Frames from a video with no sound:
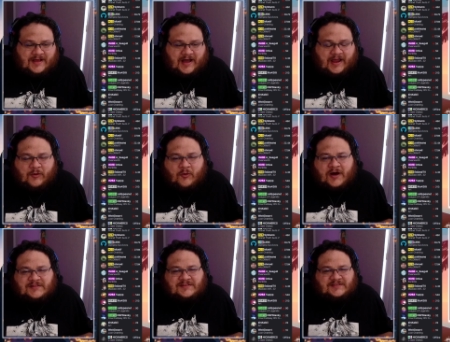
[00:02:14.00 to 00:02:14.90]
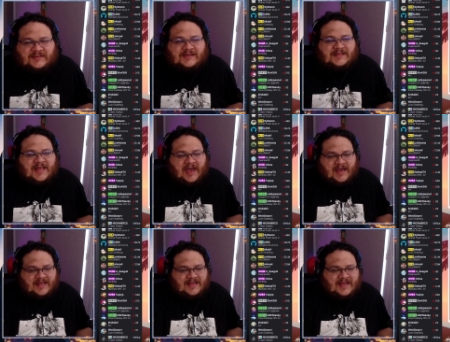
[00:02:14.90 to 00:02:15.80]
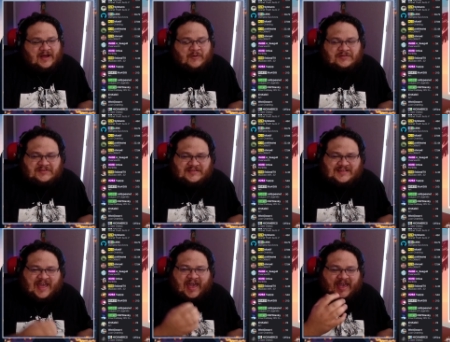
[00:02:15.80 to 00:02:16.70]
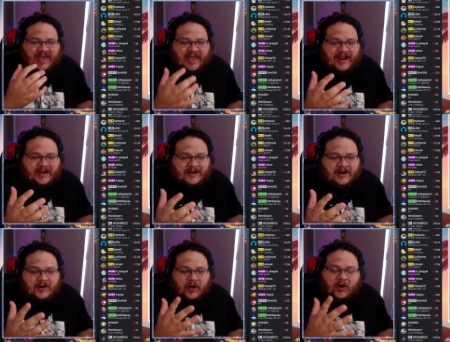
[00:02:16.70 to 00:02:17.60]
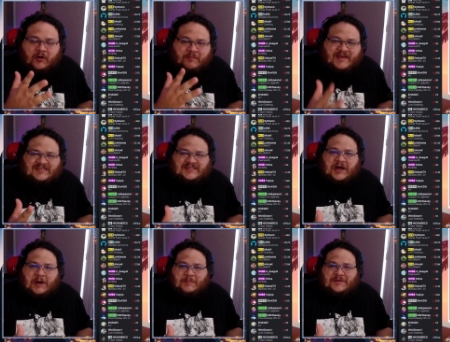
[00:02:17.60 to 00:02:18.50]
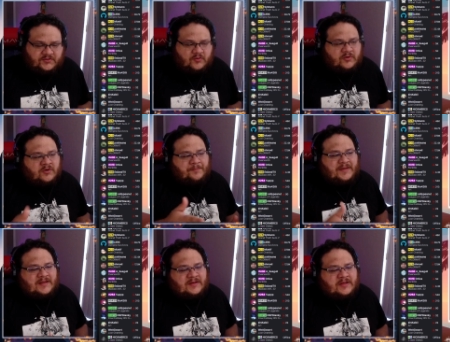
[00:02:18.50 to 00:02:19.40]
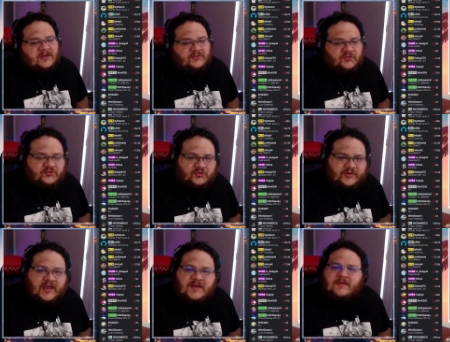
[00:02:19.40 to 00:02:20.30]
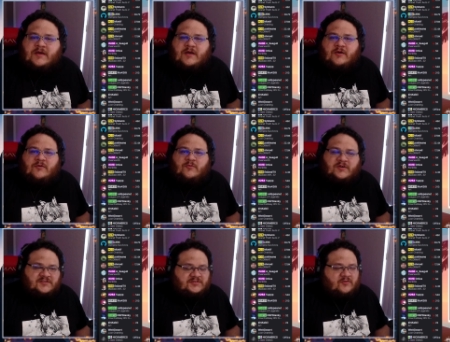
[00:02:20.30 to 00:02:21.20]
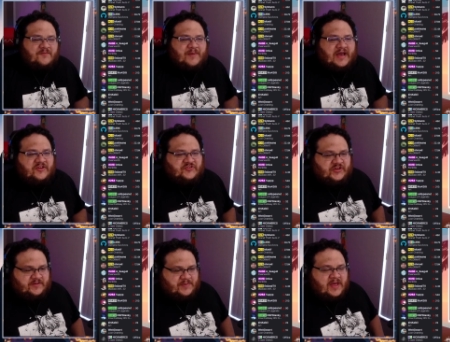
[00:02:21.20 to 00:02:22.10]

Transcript: I, I want to I... see that. I want to see that hair all messed up. So we're gonna pick a neutral game. We're gonna start with Battleship.